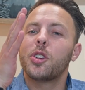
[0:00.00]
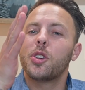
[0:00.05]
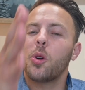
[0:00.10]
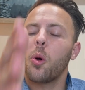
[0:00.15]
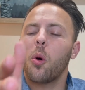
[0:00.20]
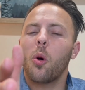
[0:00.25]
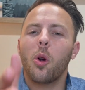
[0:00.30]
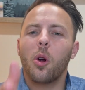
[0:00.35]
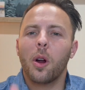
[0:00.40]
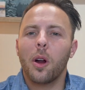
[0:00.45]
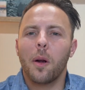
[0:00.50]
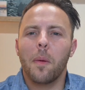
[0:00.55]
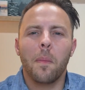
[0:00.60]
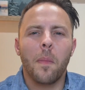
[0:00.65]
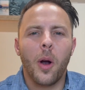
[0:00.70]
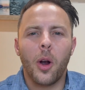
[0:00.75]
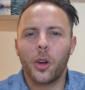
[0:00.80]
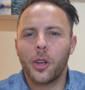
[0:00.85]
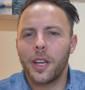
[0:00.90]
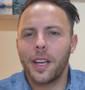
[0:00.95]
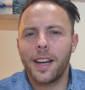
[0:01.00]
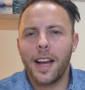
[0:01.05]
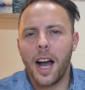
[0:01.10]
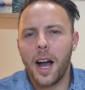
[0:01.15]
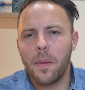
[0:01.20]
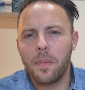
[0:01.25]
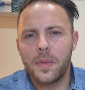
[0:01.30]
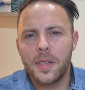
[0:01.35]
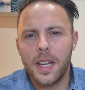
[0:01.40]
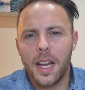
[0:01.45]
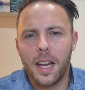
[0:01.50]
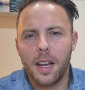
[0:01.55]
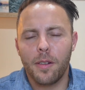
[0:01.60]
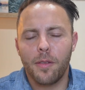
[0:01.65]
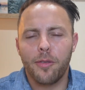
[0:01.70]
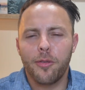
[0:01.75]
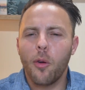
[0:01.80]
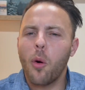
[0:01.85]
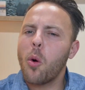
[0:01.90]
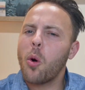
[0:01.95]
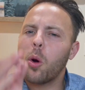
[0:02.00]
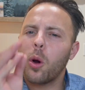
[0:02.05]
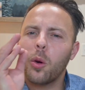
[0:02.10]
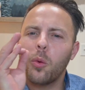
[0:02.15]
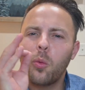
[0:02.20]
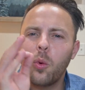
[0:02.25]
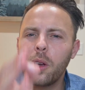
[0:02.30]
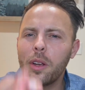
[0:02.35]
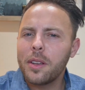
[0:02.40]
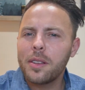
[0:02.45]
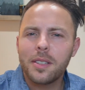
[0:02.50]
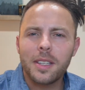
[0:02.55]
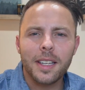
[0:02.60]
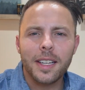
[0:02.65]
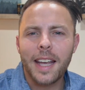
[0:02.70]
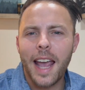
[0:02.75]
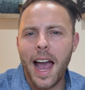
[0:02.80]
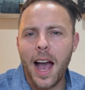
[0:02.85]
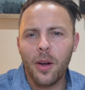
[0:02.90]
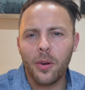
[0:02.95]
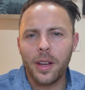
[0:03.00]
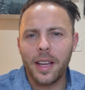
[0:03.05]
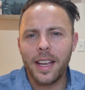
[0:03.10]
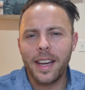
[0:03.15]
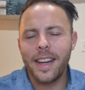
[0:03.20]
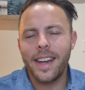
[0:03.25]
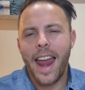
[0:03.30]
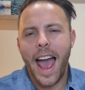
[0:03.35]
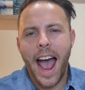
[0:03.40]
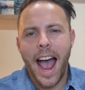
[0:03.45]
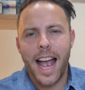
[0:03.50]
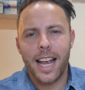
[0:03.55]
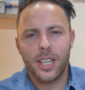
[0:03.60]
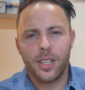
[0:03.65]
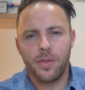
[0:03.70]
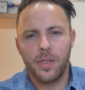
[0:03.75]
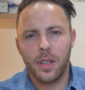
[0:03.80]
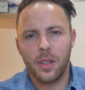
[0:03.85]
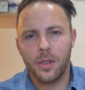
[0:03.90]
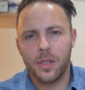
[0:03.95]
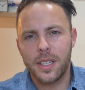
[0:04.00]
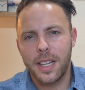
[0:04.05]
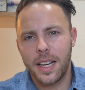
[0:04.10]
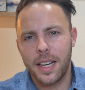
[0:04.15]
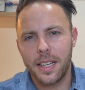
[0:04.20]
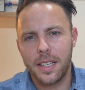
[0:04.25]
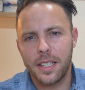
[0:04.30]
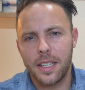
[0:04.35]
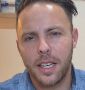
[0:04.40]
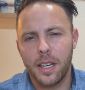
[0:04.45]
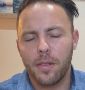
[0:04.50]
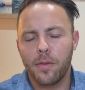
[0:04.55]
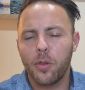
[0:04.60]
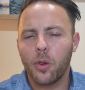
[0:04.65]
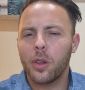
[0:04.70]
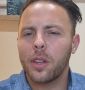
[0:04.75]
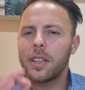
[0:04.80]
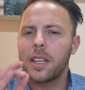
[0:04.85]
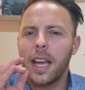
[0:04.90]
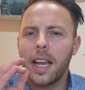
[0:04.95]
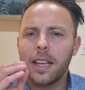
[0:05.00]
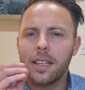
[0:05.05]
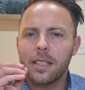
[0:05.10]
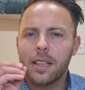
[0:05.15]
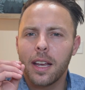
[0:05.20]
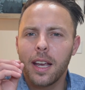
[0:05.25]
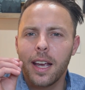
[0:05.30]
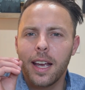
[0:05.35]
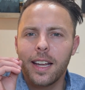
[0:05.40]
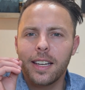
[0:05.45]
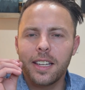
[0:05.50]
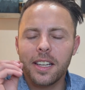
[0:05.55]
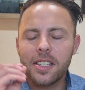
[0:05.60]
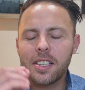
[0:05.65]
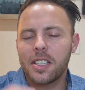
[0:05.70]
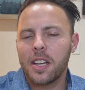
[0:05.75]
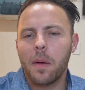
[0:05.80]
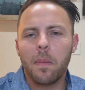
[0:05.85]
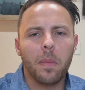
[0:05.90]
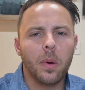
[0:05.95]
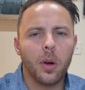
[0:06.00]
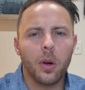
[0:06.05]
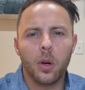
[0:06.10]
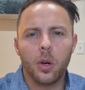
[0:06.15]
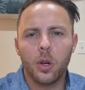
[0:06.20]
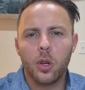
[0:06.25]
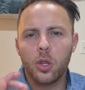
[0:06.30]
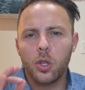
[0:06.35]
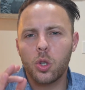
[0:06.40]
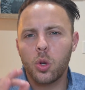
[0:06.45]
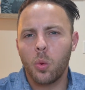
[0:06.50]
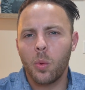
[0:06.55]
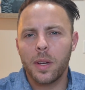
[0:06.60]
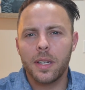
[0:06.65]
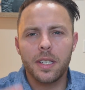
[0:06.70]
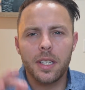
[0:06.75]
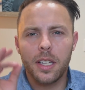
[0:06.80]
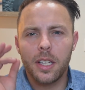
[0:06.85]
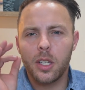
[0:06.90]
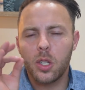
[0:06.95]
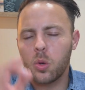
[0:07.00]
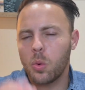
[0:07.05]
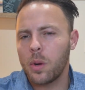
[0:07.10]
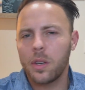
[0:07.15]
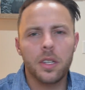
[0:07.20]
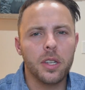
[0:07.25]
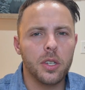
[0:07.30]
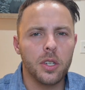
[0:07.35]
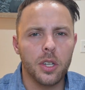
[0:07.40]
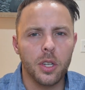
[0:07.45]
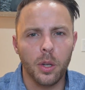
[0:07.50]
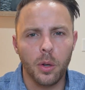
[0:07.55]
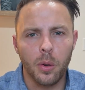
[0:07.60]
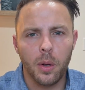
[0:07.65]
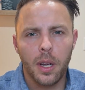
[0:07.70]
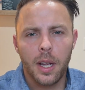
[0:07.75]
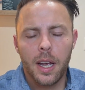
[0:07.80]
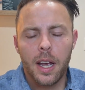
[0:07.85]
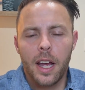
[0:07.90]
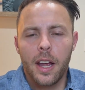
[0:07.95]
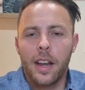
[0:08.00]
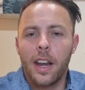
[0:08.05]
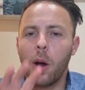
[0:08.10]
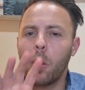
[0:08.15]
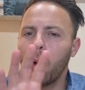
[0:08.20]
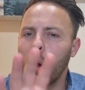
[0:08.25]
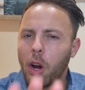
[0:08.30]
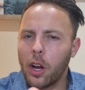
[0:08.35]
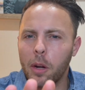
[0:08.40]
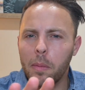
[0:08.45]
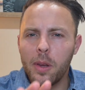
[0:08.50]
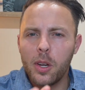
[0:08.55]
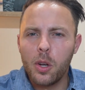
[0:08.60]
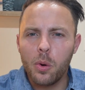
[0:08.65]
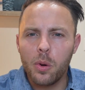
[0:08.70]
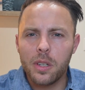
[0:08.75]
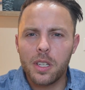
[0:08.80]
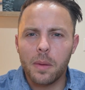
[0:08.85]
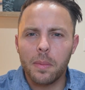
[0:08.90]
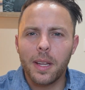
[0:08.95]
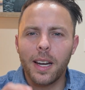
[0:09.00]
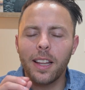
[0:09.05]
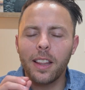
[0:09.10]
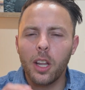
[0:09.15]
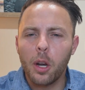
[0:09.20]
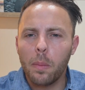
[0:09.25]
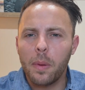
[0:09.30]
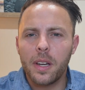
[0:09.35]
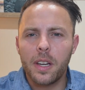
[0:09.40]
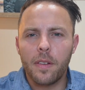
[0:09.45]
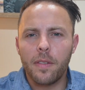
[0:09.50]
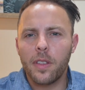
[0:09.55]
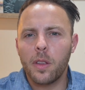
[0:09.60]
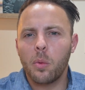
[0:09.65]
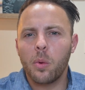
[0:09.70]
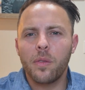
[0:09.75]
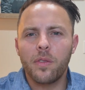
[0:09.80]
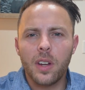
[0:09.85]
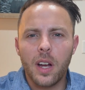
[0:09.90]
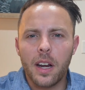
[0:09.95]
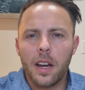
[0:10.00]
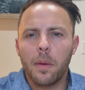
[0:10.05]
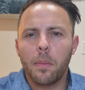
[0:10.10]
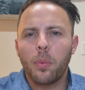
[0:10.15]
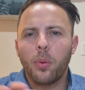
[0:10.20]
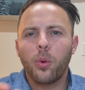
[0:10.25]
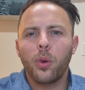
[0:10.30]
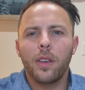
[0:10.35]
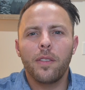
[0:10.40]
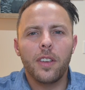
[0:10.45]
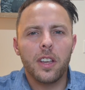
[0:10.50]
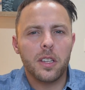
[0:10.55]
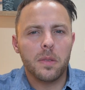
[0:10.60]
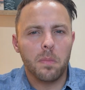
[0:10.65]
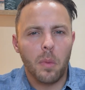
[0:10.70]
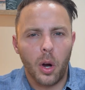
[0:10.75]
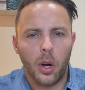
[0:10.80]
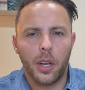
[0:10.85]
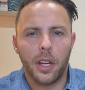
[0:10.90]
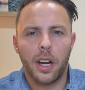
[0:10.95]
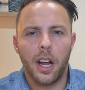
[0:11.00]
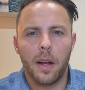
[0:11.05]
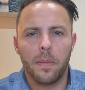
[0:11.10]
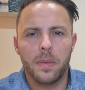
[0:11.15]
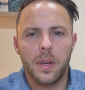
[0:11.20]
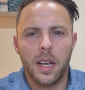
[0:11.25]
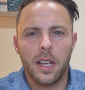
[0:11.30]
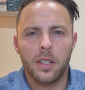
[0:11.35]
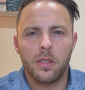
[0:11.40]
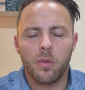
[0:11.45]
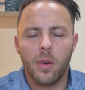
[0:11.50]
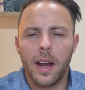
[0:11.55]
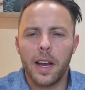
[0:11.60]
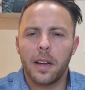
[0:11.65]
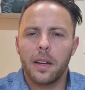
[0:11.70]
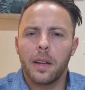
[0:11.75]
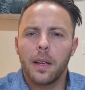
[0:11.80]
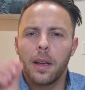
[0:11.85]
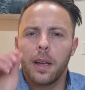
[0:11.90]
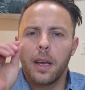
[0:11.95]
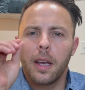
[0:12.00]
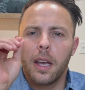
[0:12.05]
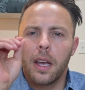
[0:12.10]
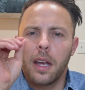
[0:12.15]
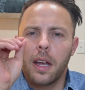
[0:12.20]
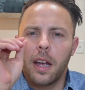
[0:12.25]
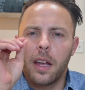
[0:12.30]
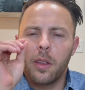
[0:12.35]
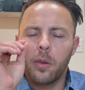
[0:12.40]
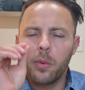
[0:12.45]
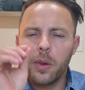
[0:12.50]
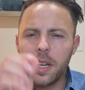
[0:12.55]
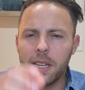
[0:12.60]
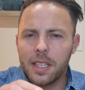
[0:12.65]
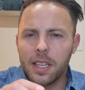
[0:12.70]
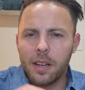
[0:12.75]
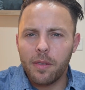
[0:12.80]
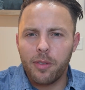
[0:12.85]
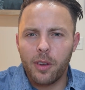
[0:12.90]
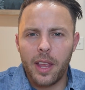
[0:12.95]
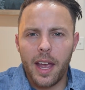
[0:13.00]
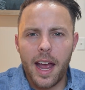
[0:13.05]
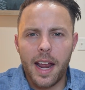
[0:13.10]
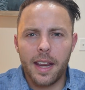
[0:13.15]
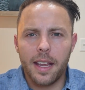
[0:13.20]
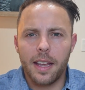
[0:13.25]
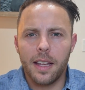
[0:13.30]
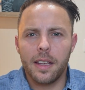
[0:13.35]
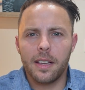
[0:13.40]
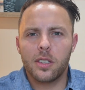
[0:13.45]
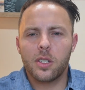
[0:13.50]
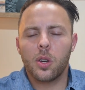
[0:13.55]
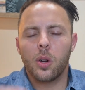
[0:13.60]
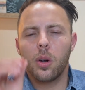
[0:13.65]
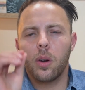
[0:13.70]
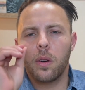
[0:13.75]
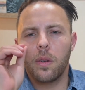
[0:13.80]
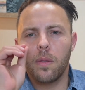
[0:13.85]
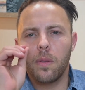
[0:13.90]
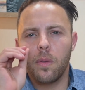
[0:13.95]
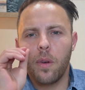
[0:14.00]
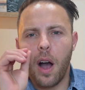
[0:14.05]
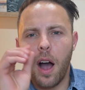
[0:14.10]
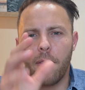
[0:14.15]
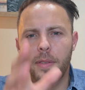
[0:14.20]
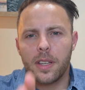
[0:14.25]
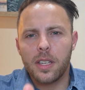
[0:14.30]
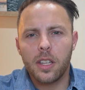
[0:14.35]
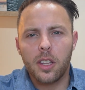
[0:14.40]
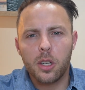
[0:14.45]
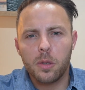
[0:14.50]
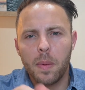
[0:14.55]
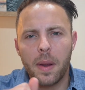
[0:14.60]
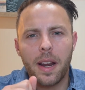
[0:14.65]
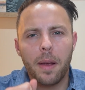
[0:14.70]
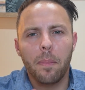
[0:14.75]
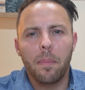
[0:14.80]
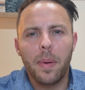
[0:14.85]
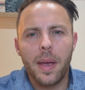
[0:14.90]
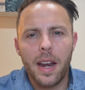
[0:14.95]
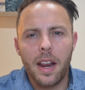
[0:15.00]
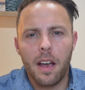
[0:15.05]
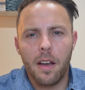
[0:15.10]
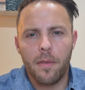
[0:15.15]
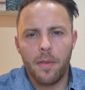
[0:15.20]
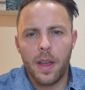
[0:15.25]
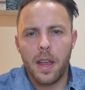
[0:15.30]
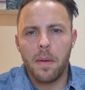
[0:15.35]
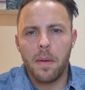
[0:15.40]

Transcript: your market update for Williamson County, Nashville, Tennessee for the dates December 2022. Now, we are going to be doing something a little bit different than we've done in previous market updates, right? And the reason for that is, obviously, there's been a bit of a